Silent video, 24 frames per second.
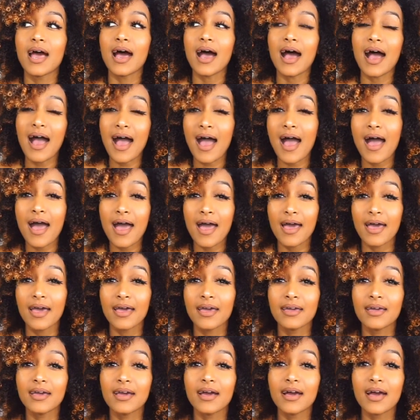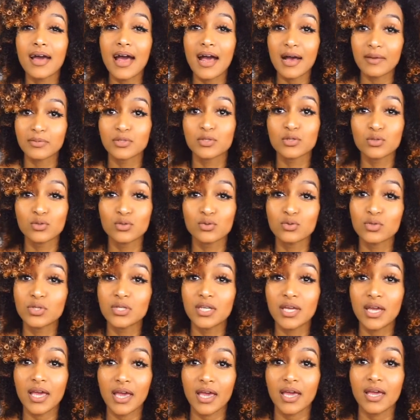I absolutely
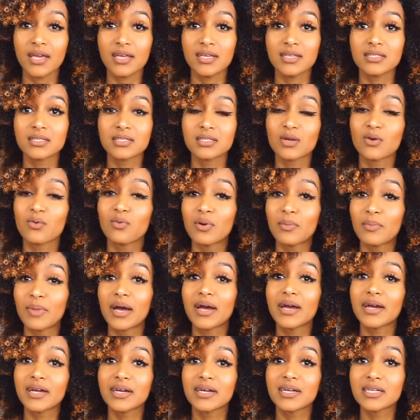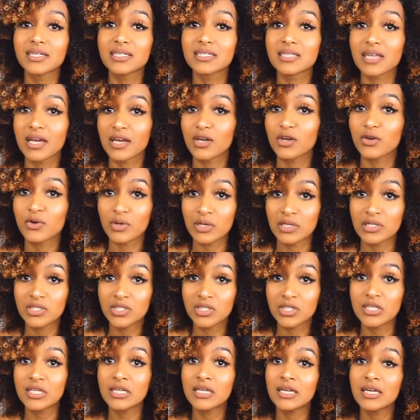hate when my hair is like
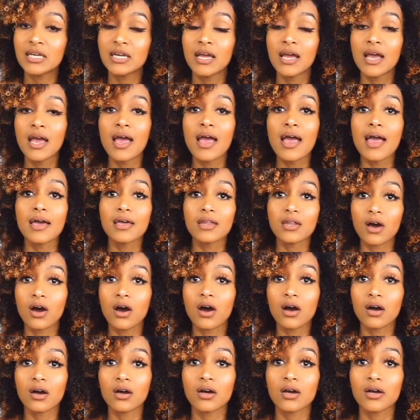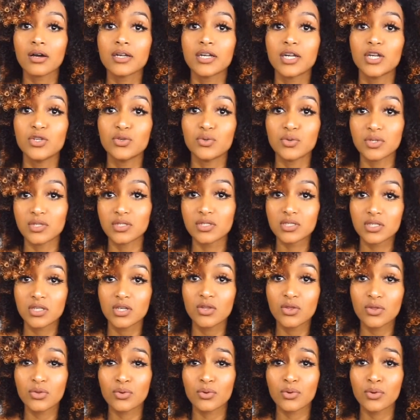crunchy and hard and you can
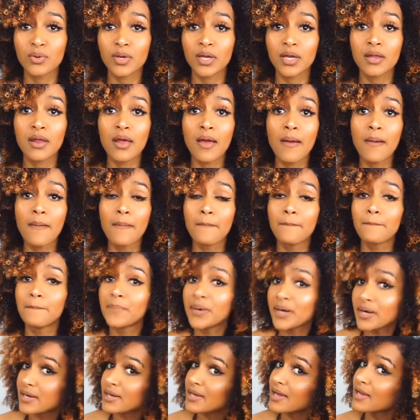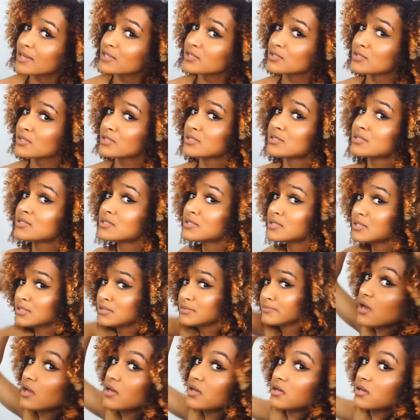see through it. But as you can see,